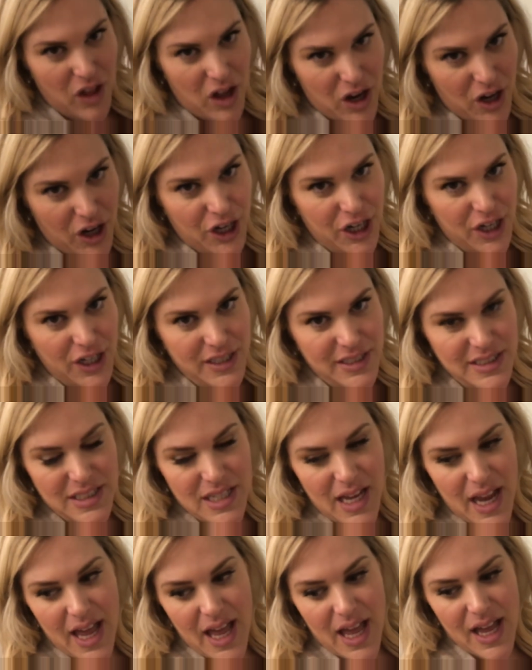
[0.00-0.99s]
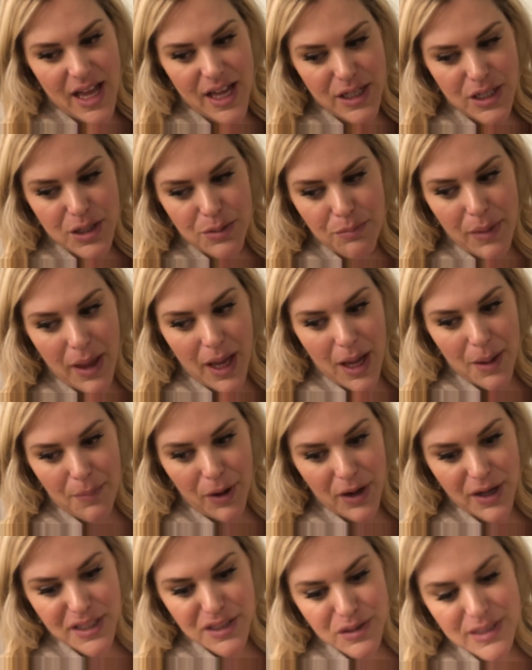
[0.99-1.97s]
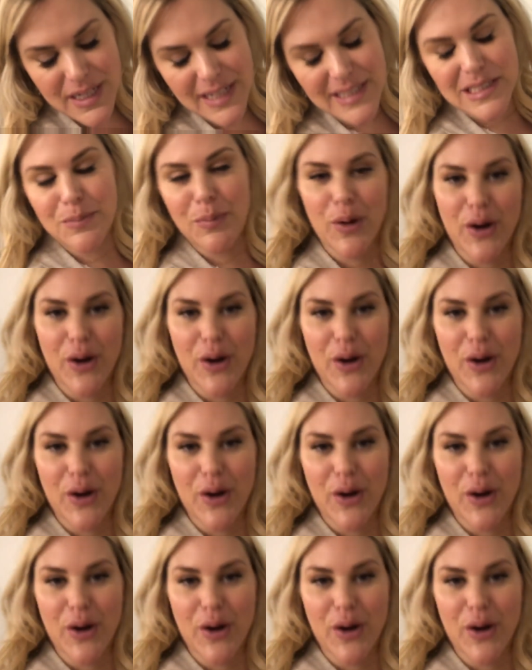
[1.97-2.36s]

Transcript: vloggers and makeup artist, Desi